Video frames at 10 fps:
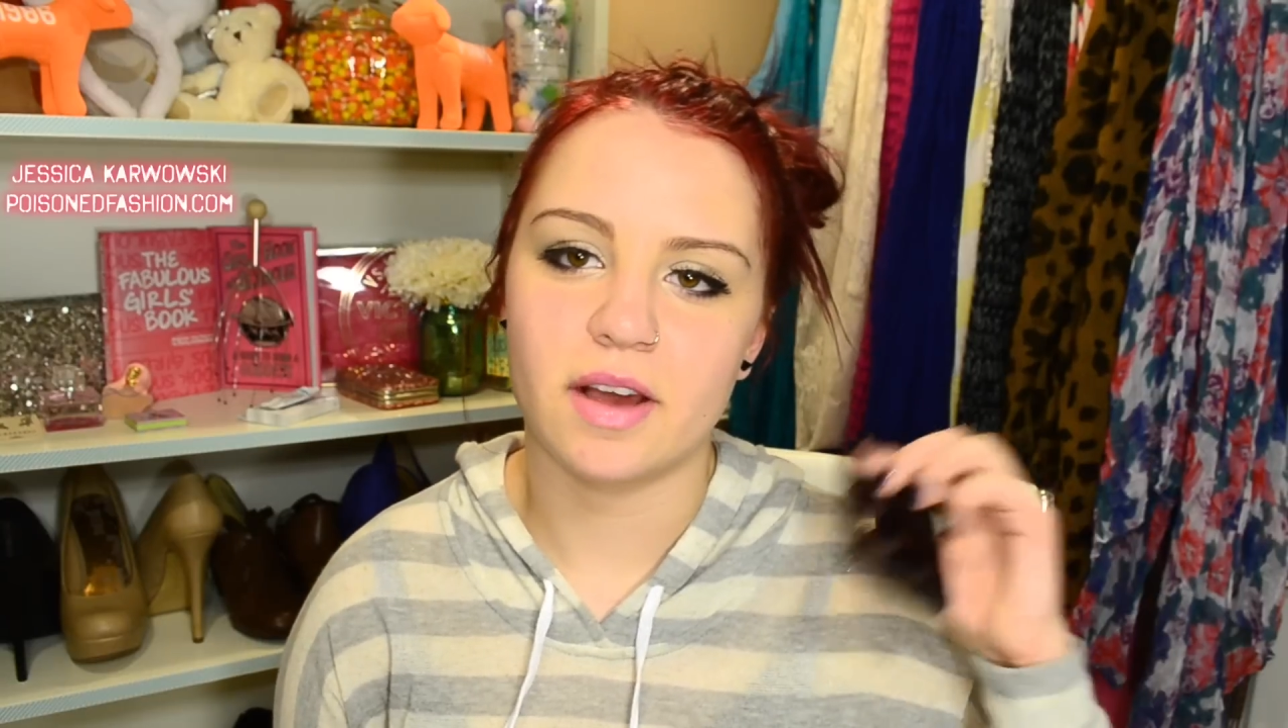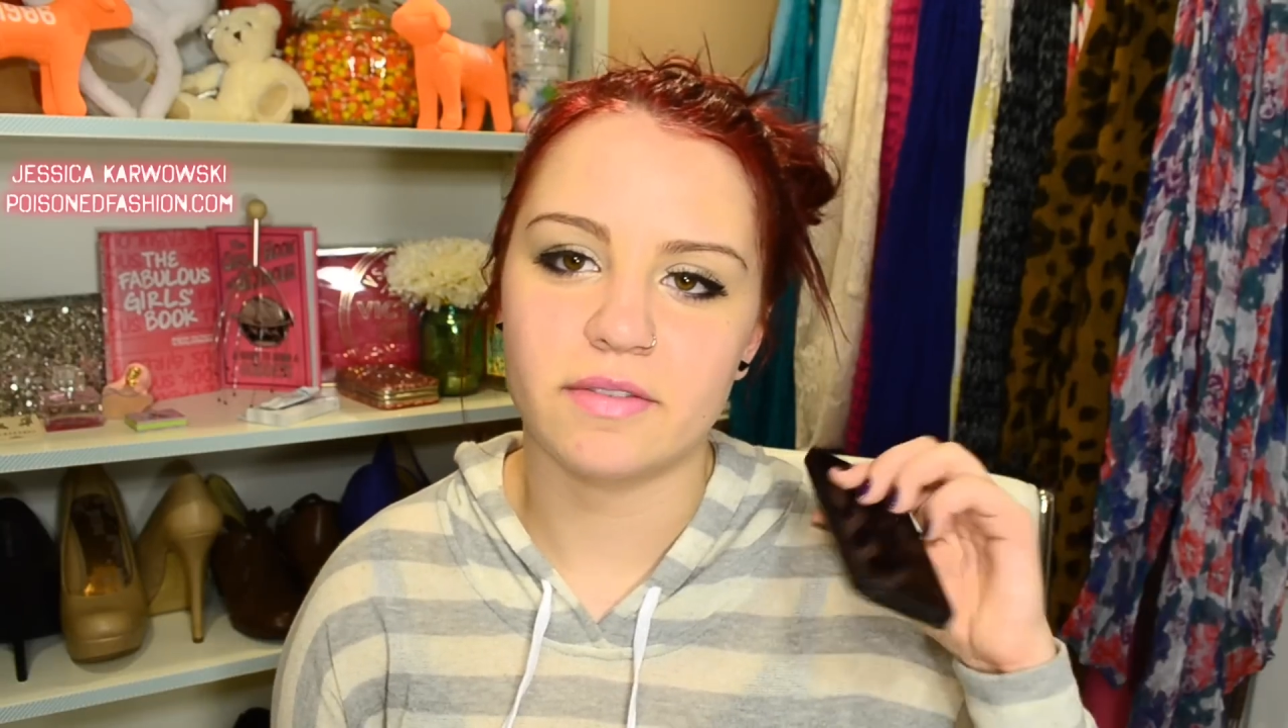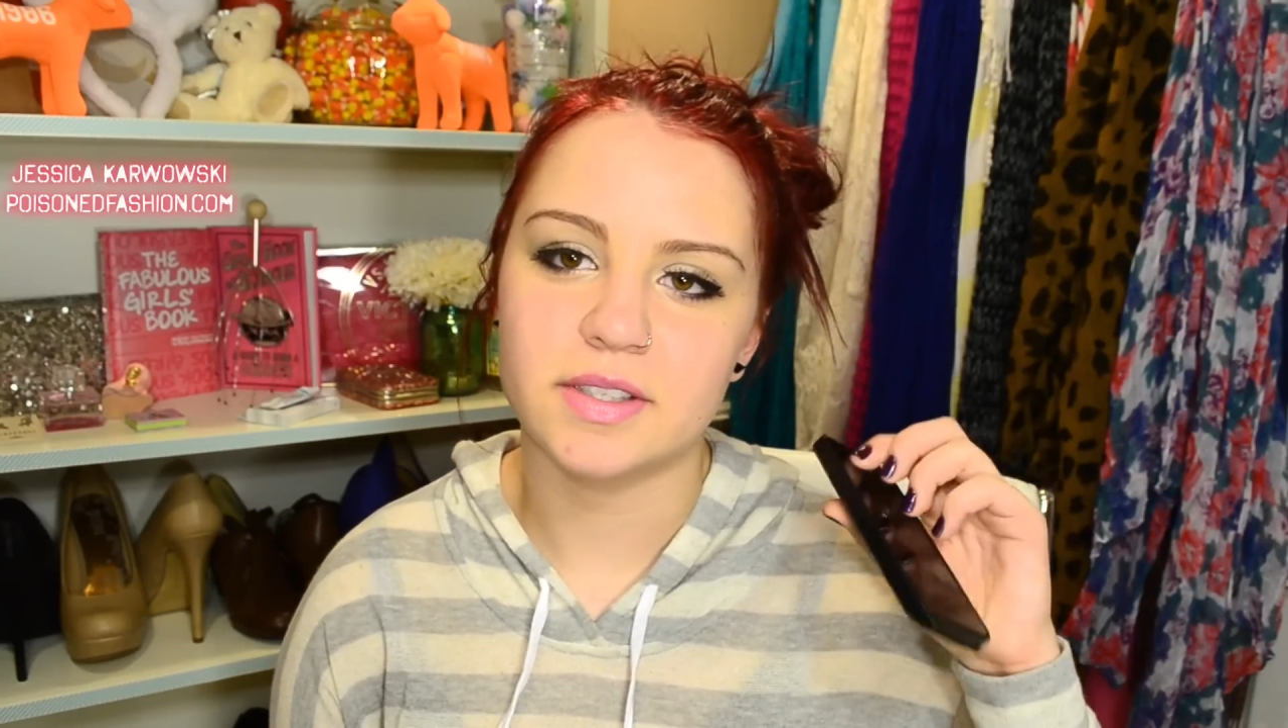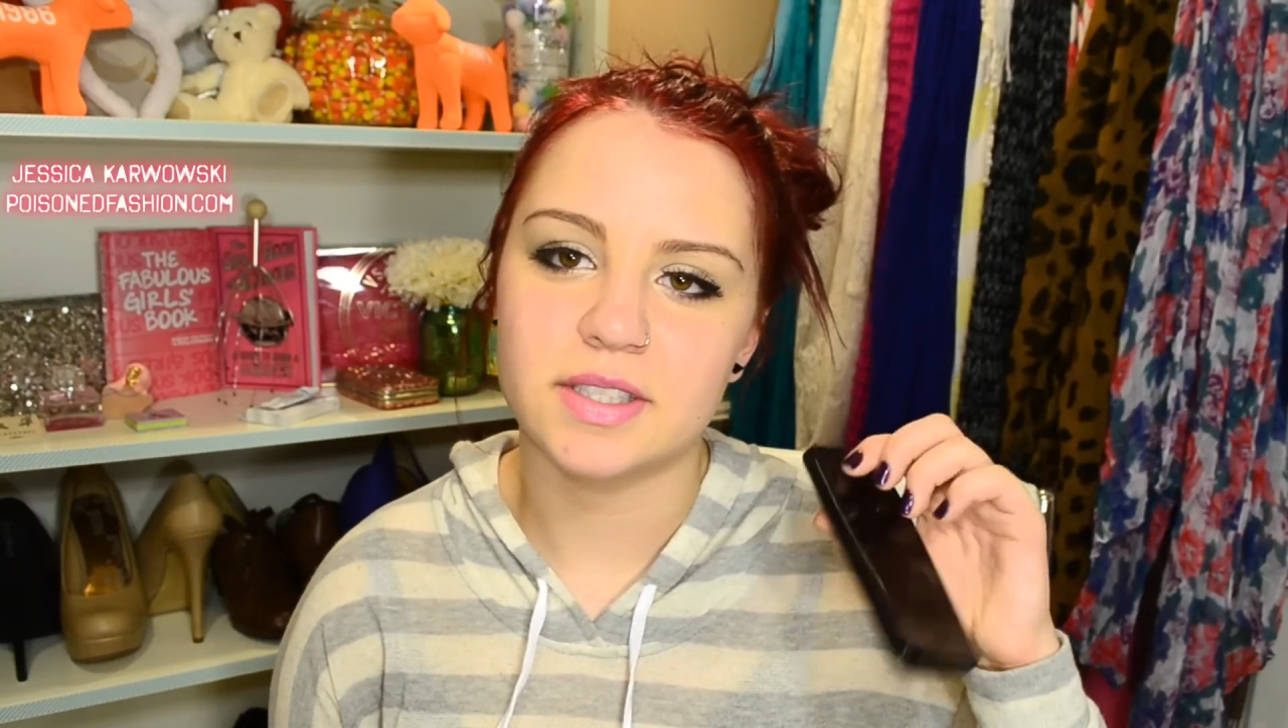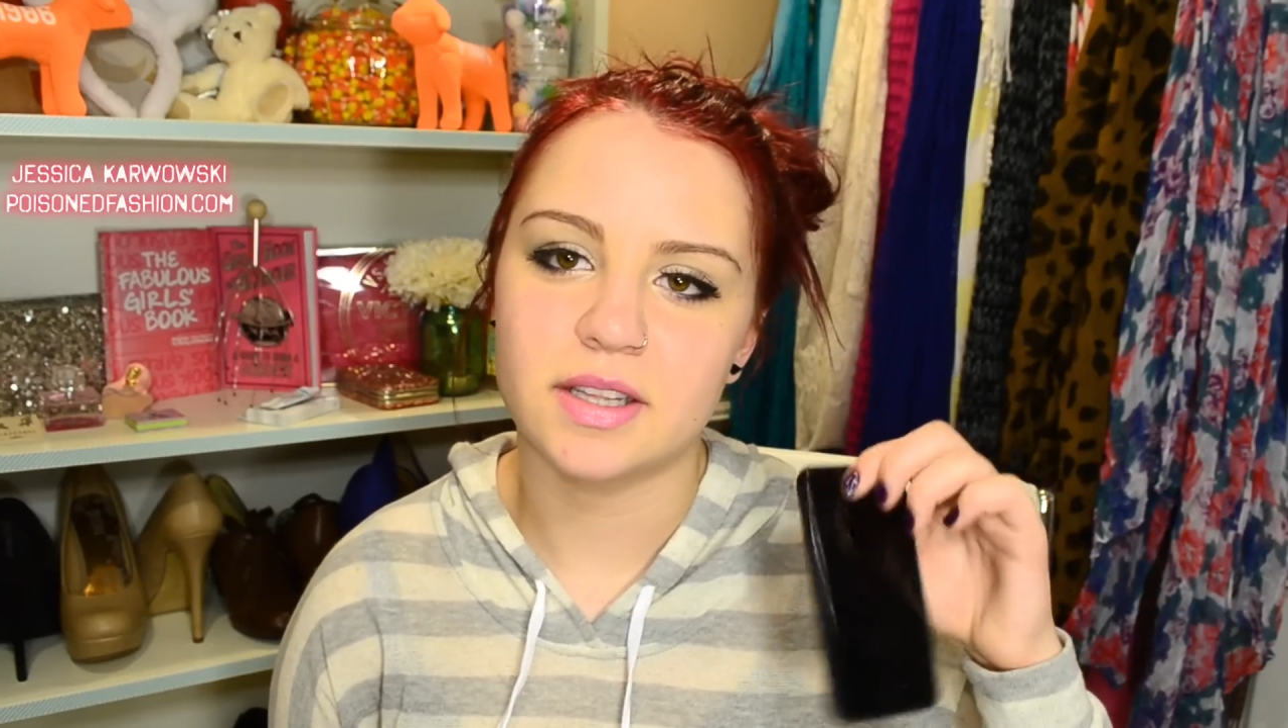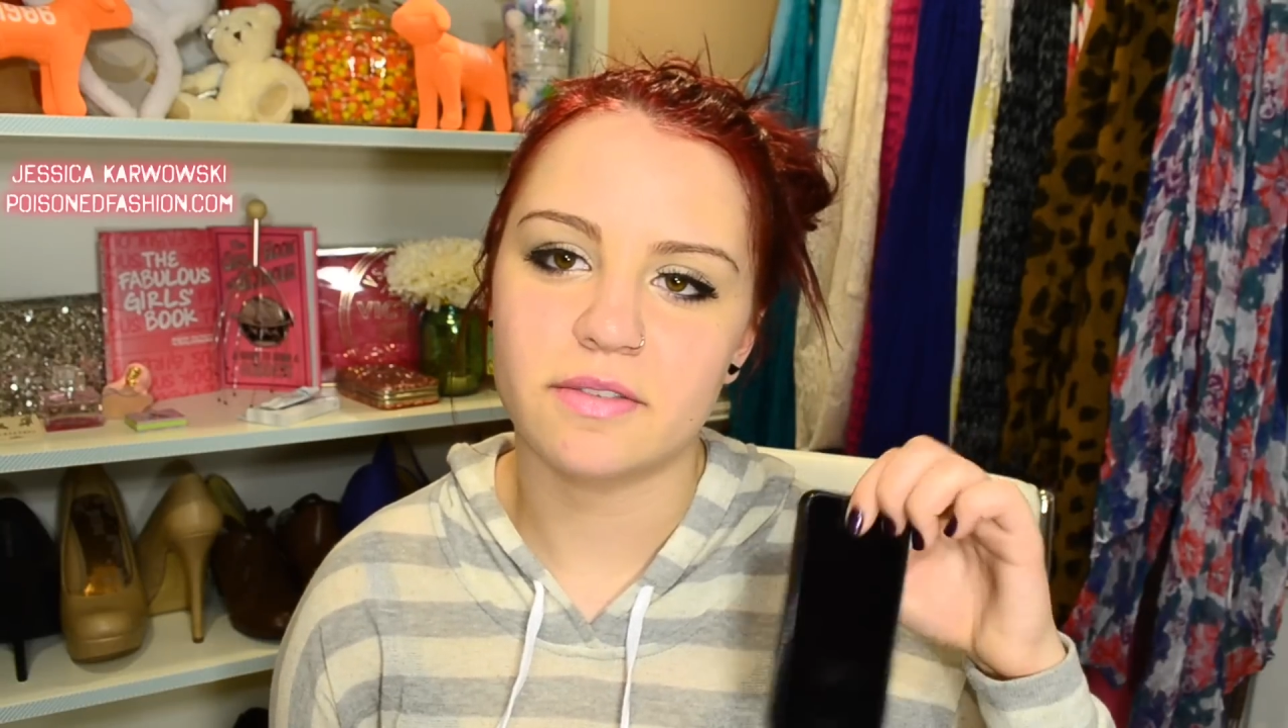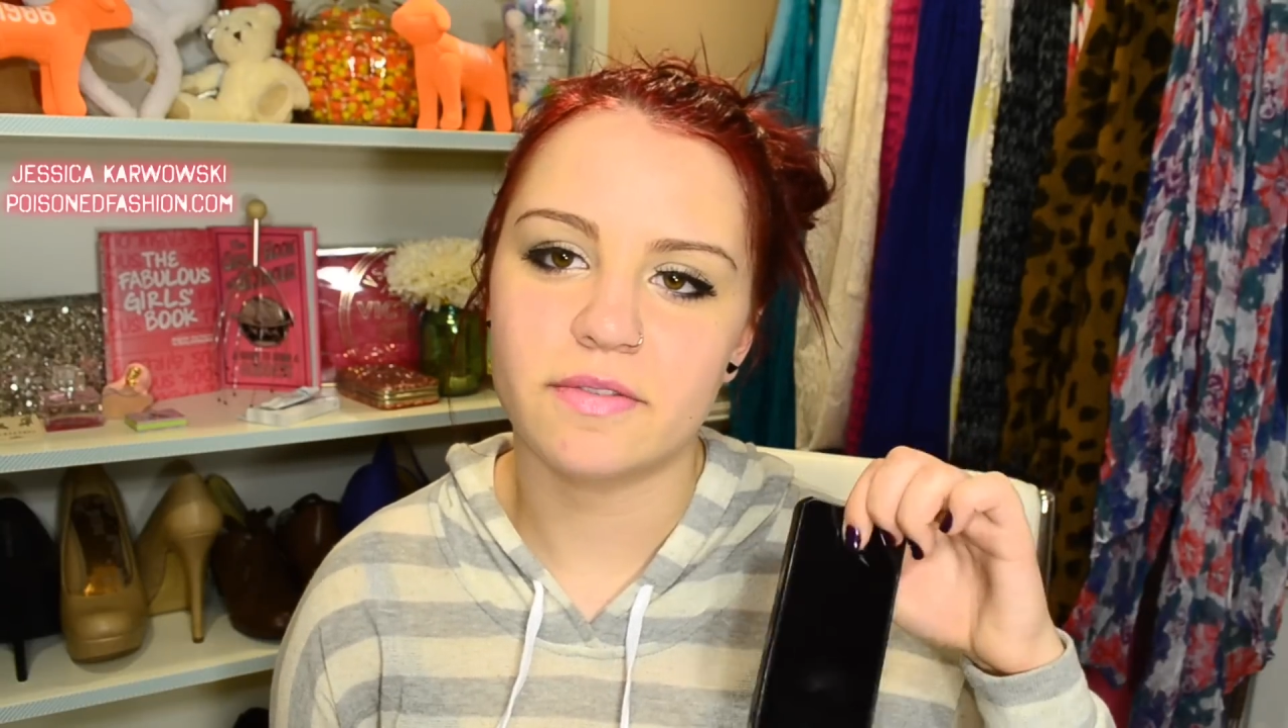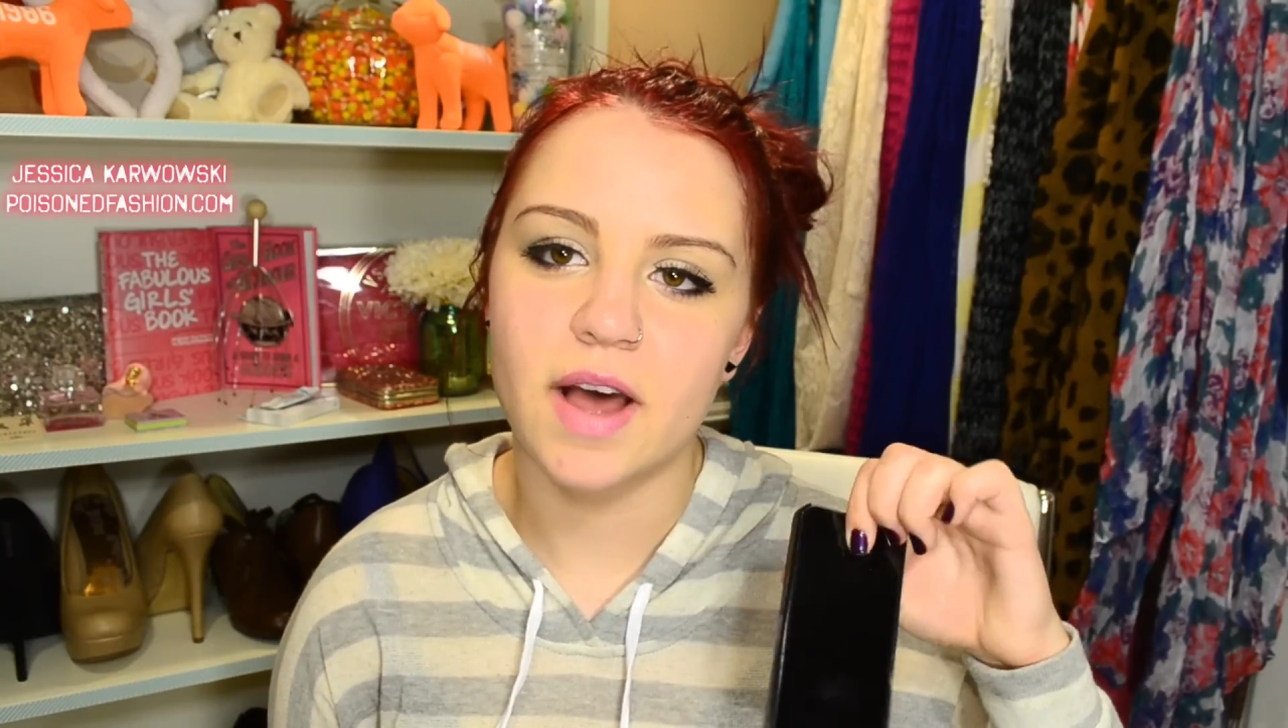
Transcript: obviously the